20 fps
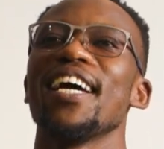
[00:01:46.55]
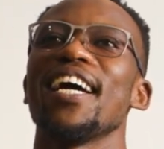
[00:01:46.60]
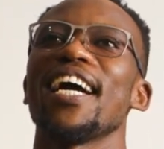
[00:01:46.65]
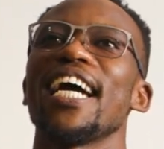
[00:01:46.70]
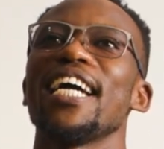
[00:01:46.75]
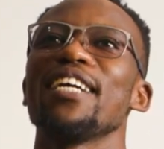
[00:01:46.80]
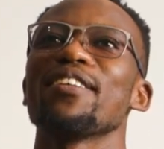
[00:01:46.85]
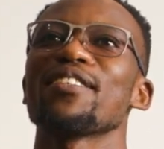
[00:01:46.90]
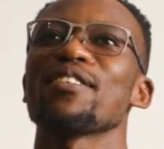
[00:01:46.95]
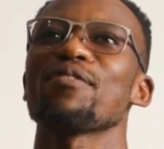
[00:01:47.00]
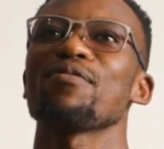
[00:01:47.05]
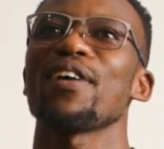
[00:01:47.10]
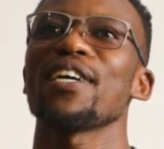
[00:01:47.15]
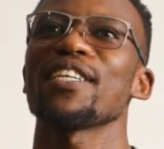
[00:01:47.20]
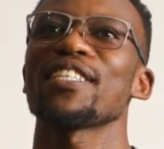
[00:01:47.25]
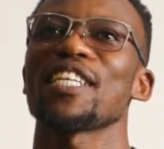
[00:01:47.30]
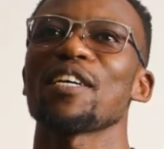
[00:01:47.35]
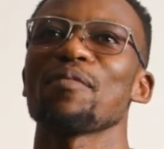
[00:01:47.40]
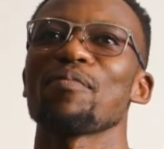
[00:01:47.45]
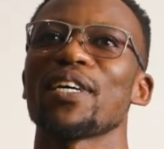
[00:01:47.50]
And it was the
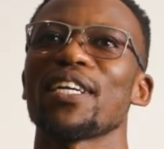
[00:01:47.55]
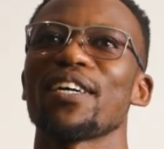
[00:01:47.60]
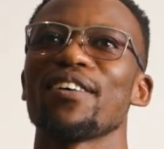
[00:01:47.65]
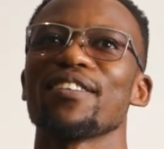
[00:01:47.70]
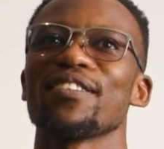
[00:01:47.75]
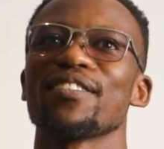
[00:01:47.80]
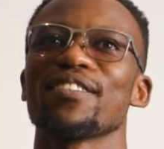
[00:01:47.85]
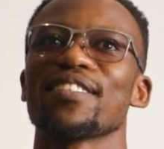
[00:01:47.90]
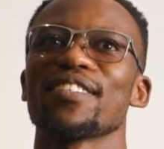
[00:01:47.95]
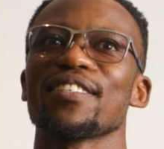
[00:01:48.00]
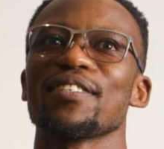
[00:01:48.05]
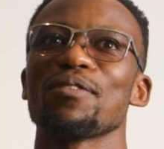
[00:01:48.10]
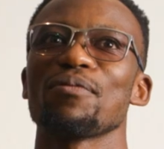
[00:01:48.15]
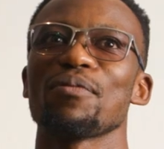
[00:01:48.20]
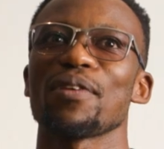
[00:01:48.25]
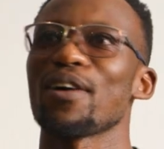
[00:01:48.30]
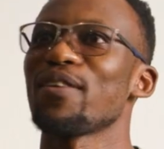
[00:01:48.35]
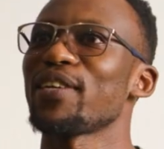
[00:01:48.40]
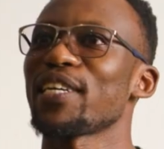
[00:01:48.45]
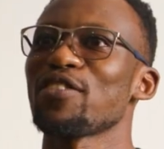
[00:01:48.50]
first time that I was
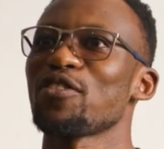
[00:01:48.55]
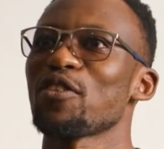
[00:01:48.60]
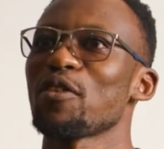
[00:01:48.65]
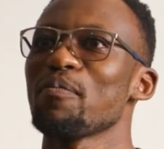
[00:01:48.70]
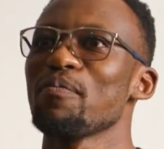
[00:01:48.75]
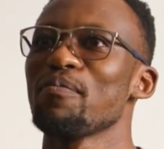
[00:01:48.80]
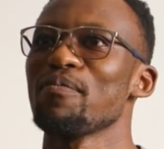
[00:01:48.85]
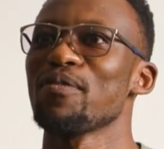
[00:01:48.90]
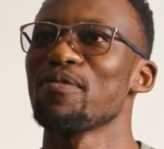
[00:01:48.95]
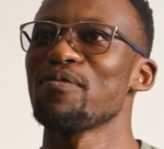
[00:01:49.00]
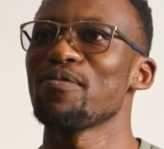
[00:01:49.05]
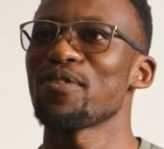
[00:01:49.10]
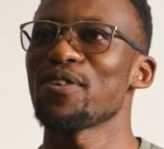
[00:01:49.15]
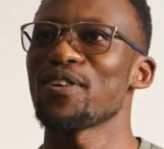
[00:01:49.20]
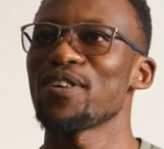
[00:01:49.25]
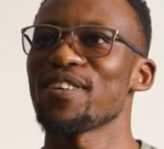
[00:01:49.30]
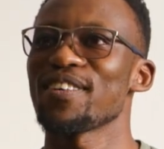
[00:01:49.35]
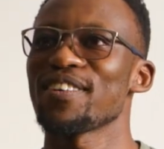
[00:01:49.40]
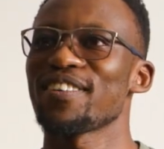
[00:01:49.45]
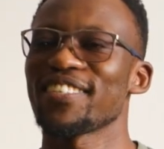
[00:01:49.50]
without a job
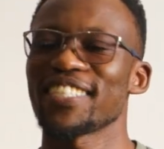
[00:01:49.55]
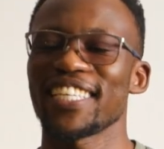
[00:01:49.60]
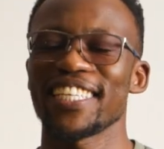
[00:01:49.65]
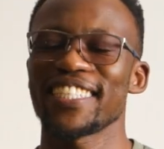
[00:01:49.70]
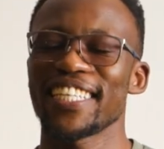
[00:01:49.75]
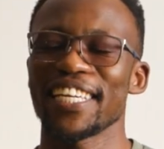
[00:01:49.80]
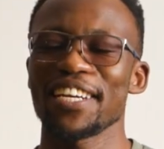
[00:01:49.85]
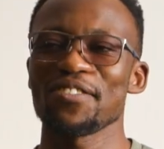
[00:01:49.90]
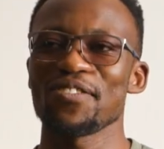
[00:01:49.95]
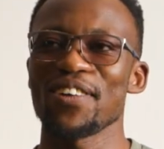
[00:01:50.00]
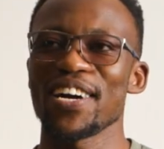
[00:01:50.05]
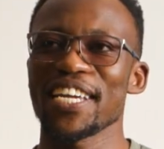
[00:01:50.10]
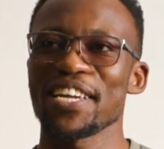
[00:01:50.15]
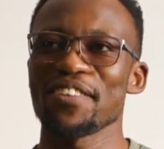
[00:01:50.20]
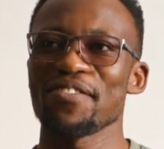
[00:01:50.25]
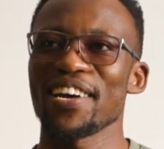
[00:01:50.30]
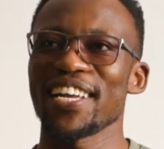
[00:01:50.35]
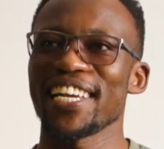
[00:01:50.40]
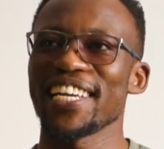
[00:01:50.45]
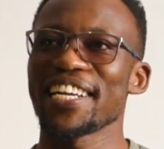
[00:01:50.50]
because I started working
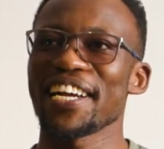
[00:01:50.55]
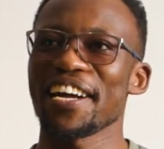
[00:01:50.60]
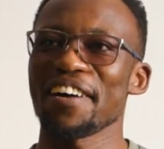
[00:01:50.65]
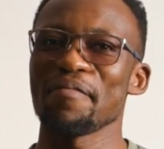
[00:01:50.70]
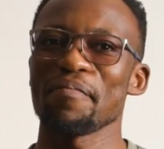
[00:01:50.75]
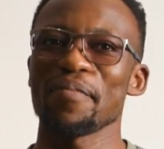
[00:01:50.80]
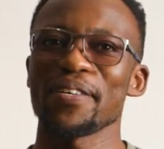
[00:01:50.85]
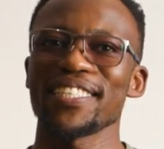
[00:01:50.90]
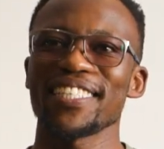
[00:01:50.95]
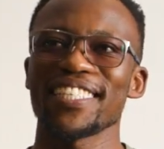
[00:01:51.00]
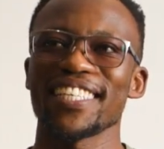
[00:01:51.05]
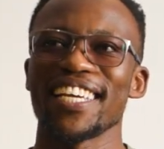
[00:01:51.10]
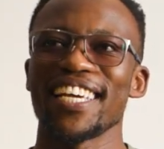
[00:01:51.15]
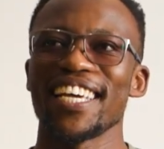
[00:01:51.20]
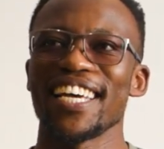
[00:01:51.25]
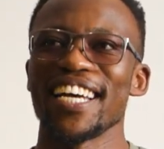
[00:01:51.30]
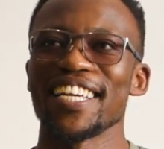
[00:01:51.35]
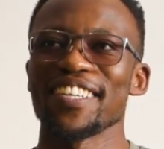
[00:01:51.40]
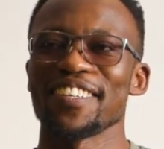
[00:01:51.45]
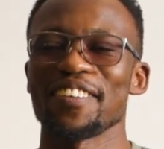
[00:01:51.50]
while in campus.
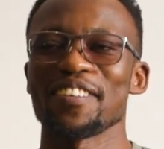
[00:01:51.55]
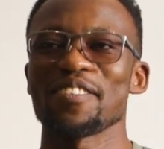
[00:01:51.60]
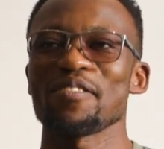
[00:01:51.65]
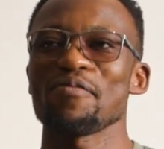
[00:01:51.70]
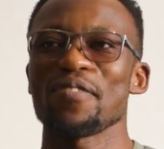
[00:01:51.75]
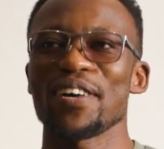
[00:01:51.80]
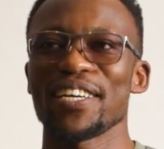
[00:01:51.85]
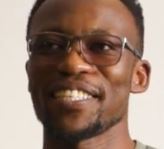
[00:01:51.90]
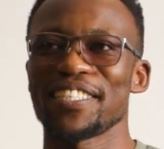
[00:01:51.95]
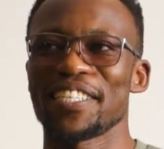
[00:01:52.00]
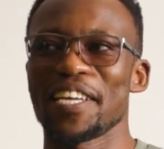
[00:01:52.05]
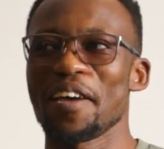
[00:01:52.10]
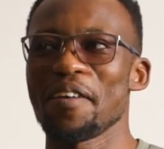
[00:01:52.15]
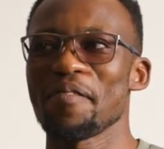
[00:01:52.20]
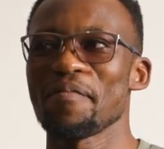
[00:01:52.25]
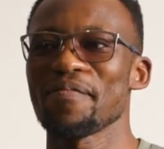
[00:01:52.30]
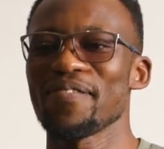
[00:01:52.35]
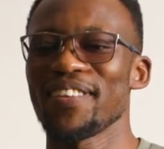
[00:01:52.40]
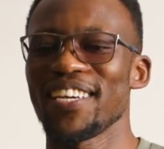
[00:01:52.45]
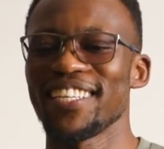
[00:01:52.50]
So it was the first
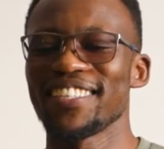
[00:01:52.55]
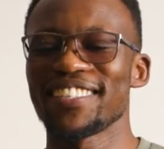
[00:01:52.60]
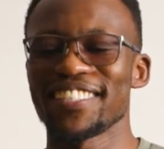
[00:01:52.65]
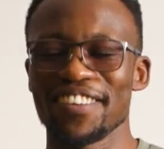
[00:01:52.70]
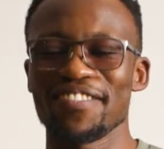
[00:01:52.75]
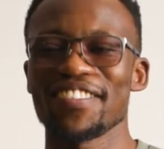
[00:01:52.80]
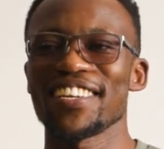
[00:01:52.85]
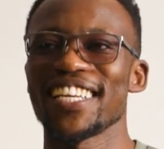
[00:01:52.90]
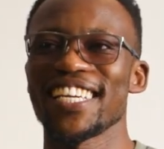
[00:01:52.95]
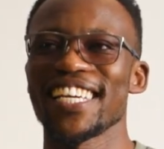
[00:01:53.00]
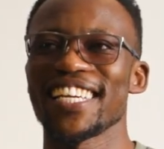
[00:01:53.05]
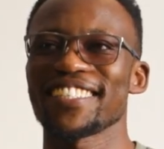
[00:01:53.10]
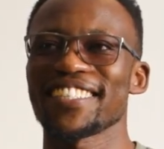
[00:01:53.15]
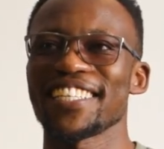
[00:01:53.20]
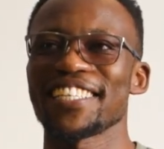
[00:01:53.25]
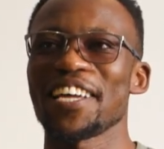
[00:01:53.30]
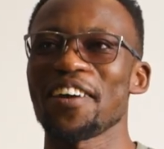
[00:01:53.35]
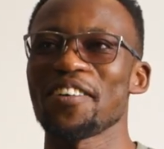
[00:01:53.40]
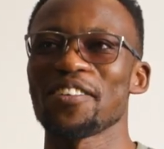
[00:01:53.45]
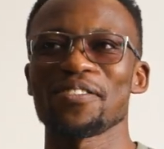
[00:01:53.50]
time in 7 years
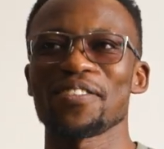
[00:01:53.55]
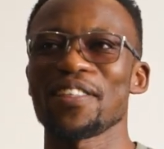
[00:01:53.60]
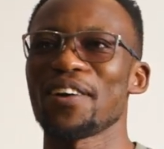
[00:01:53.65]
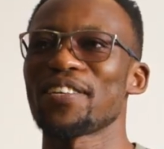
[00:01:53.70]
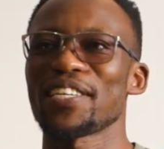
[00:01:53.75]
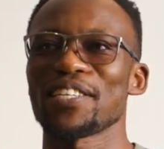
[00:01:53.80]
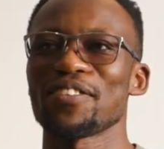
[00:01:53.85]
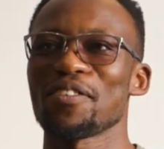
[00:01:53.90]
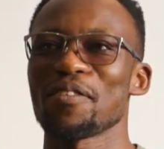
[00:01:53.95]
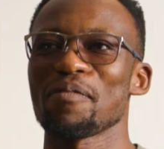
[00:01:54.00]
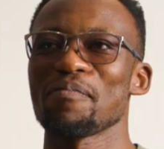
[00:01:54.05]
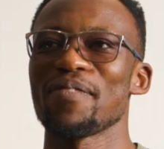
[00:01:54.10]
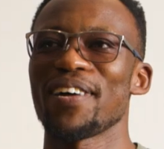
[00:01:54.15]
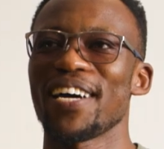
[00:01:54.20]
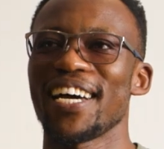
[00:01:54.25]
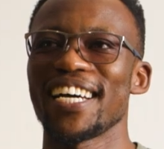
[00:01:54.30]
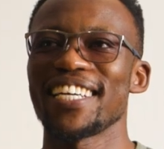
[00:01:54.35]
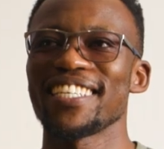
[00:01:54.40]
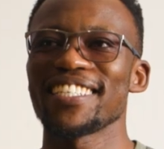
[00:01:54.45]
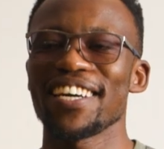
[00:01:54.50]
that I was without a job.
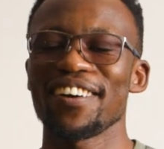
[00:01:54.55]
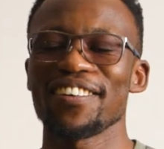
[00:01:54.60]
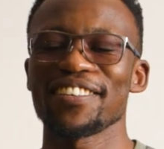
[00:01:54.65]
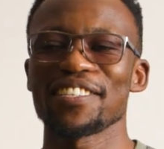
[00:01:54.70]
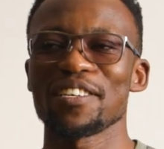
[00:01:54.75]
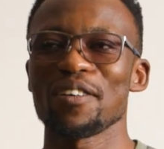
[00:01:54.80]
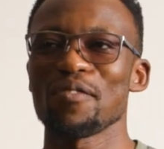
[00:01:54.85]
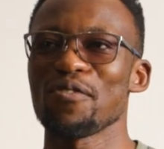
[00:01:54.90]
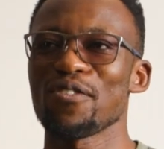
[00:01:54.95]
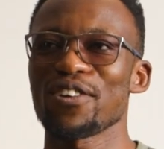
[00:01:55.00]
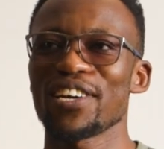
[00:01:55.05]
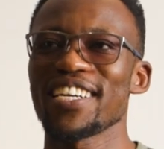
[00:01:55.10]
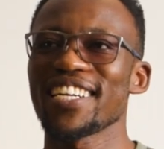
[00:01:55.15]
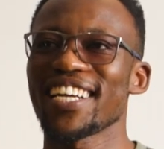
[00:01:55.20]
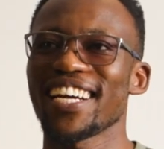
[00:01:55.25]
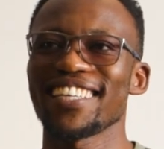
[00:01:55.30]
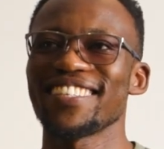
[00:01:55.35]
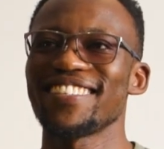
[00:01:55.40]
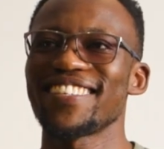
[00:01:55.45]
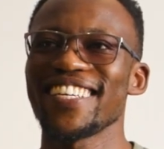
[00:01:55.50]
And I was in a foreign
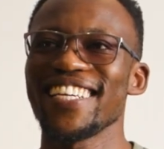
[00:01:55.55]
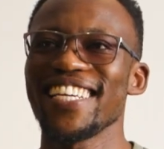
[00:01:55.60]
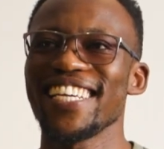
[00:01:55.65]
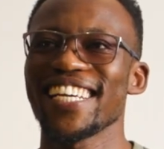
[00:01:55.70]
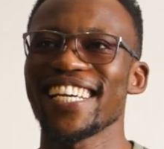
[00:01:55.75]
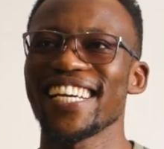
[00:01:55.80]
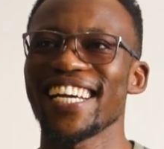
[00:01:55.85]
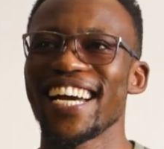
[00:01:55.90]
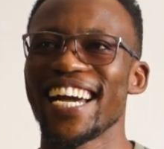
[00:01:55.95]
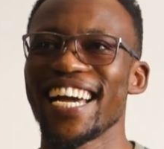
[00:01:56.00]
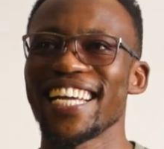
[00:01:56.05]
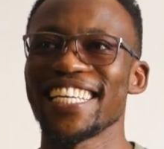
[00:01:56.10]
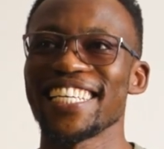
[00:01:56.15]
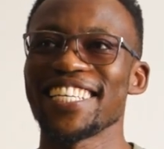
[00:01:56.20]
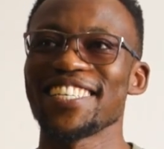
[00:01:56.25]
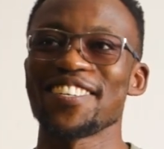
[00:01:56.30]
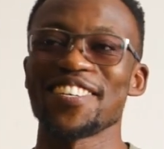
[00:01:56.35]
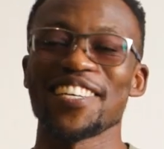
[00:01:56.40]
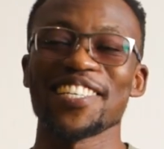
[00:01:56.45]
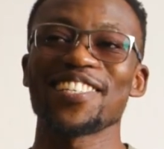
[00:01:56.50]
country. I didn't
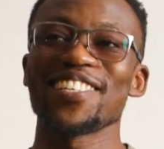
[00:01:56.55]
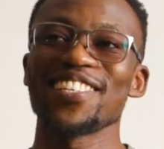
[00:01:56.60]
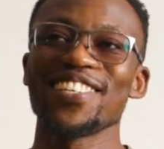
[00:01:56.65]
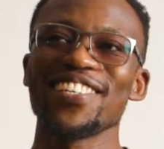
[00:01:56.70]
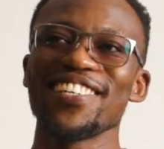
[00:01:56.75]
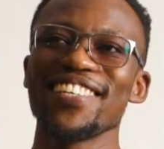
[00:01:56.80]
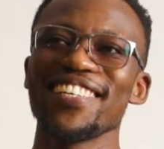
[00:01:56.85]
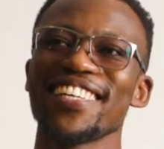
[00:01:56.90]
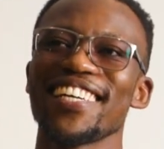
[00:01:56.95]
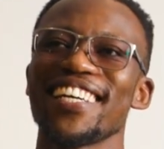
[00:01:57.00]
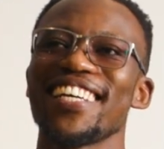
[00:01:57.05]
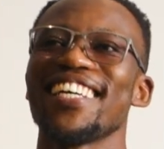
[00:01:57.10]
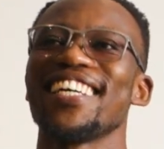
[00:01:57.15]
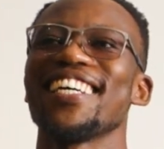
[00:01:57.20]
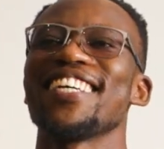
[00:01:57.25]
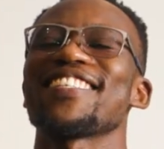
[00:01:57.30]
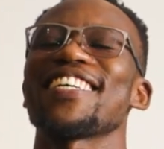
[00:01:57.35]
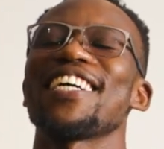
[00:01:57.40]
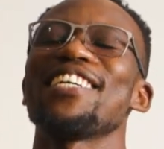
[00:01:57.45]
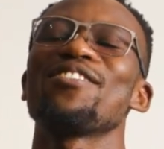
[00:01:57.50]
know what to do.
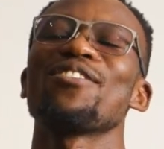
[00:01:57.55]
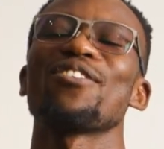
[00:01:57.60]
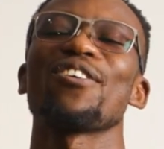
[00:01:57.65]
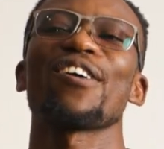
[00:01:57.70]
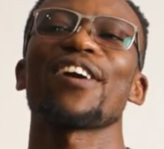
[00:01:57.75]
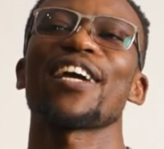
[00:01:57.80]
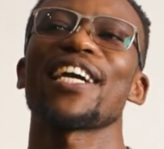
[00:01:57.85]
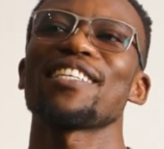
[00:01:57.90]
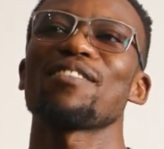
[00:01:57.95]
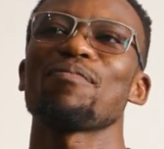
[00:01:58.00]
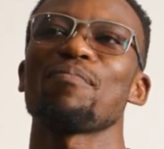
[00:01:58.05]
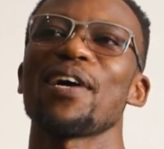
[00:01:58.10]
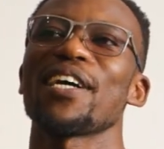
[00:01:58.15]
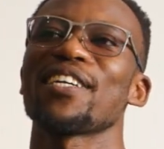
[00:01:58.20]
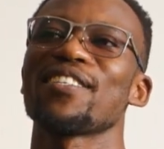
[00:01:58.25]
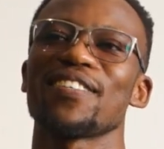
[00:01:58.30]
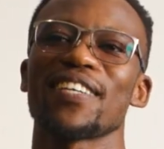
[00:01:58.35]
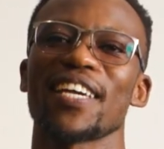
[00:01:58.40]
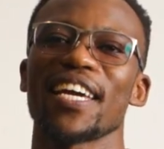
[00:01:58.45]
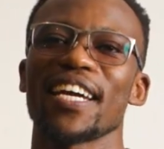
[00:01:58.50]
So I had to relocate
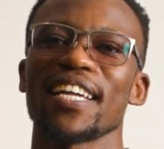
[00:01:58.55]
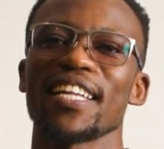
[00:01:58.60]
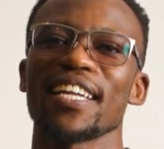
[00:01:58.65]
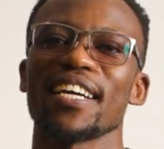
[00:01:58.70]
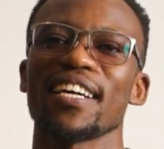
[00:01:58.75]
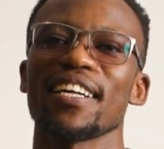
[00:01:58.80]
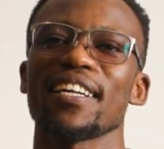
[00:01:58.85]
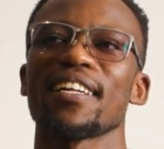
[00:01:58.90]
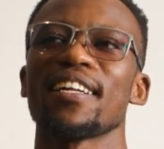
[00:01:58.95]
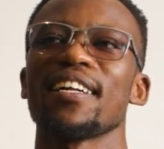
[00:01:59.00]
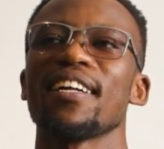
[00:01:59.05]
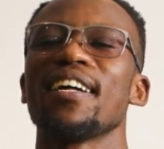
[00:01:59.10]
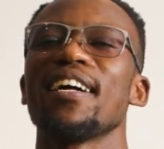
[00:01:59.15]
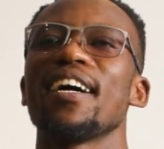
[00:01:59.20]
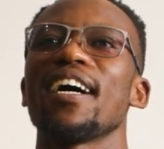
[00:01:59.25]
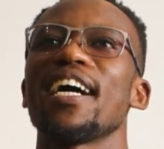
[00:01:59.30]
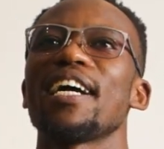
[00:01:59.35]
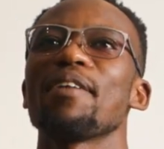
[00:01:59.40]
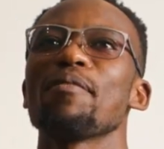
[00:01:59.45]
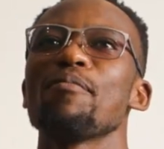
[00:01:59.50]
back to Kenya.
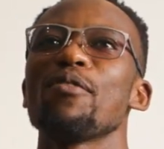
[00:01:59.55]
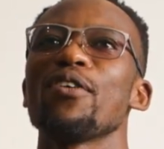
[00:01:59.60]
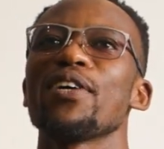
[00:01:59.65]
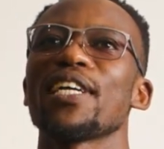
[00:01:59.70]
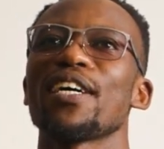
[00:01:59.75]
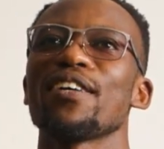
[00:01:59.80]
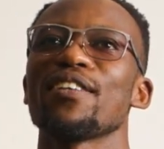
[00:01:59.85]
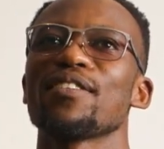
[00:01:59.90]
I remember when I